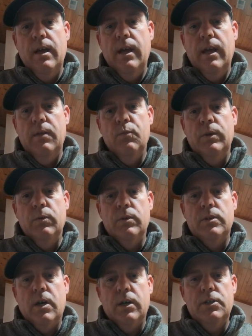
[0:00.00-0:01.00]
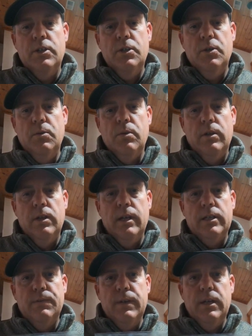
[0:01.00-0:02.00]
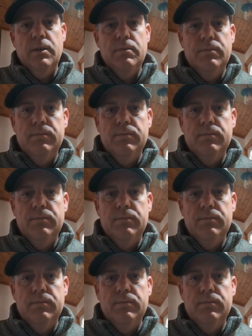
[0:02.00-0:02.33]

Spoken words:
and we will talk to you on the next video.